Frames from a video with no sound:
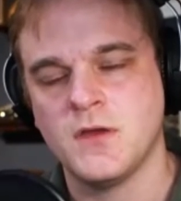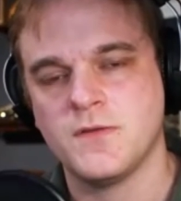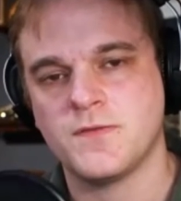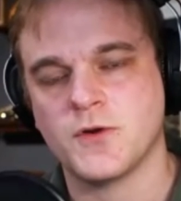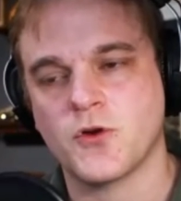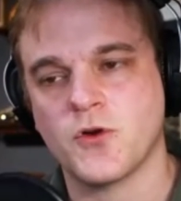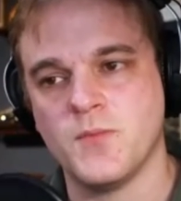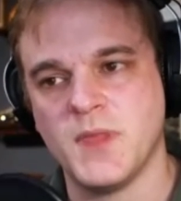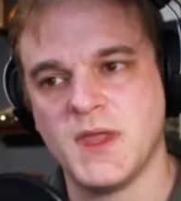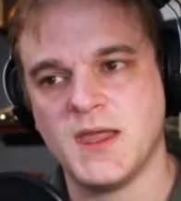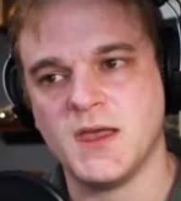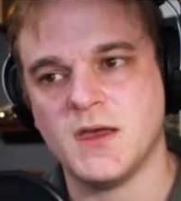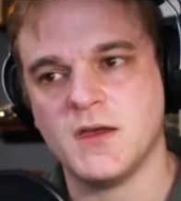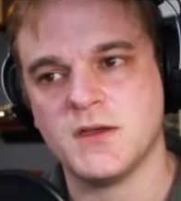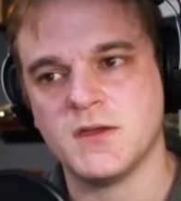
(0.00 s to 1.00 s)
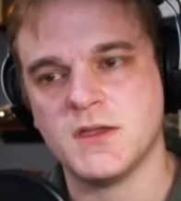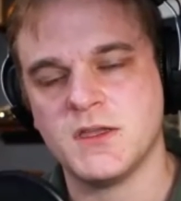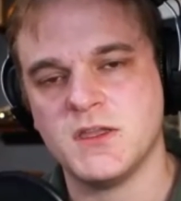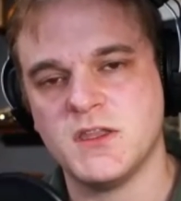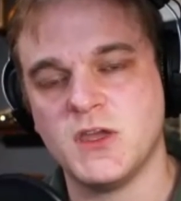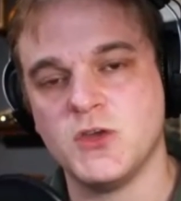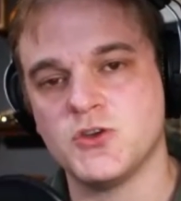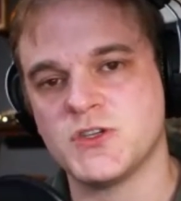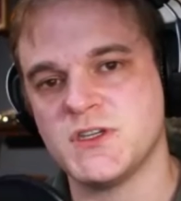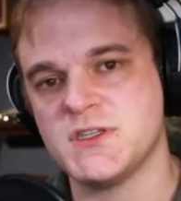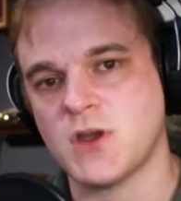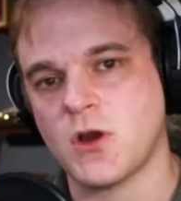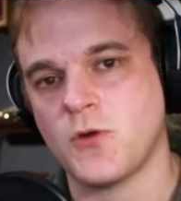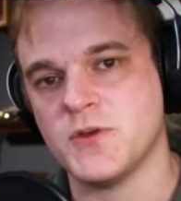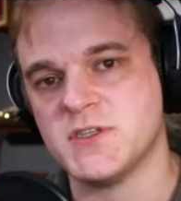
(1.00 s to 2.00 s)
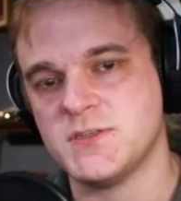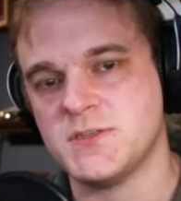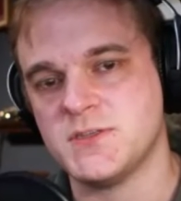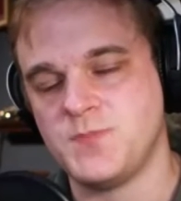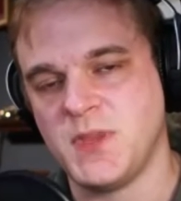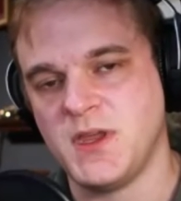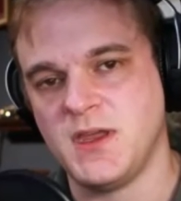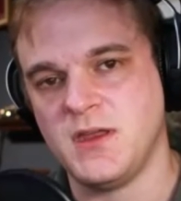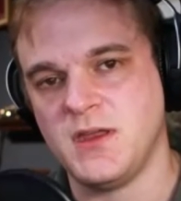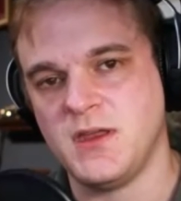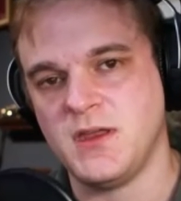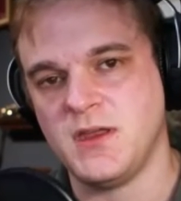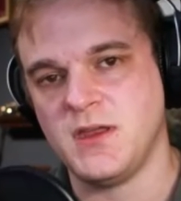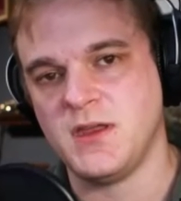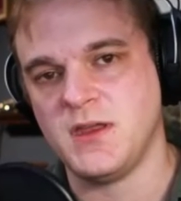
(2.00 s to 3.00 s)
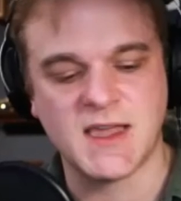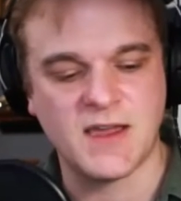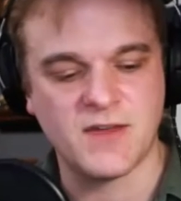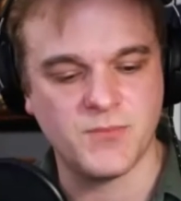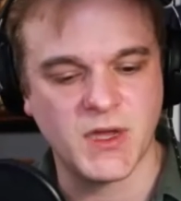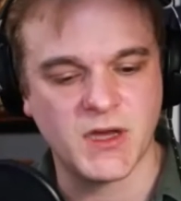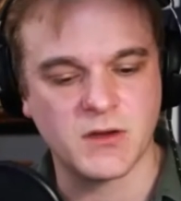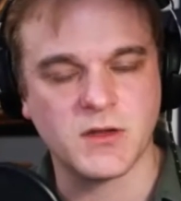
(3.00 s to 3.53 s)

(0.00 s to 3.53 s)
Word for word: For Crimea, they usually start with speed because they have metal